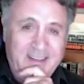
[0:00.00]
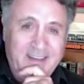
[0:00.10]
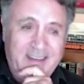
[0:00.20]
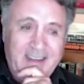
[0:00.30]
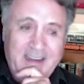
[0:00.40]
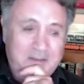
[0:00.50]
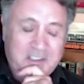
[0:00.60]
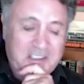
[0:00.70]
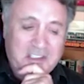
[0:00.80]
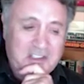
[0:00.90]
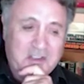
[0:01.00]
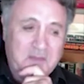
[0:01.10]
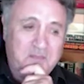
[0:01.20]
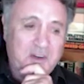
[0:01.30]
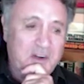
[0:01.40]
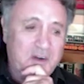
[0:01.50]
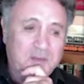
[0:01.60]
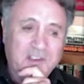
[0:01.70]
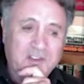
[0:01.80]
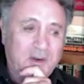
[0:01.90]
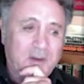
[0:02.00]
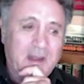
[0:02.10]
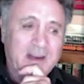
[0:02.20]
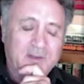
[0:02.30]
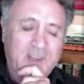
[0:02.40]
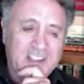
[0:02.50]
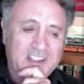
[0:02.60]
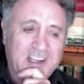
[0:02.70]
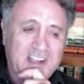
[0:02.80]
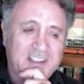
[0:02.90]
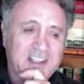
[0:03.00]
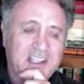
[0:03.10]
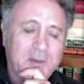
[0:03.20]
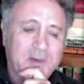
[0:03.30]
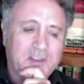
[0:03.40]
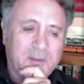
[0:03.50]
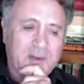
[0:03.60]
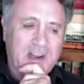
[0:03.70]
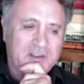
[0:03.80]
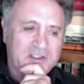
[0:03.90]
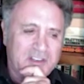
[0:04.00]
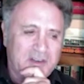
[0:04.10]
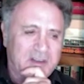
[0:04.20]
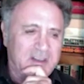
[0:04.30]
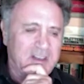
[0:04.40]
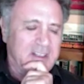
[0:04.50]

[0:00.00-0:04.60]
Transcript: and he was just a superb guitar and a nice guy. I did a gig with him in Arizona.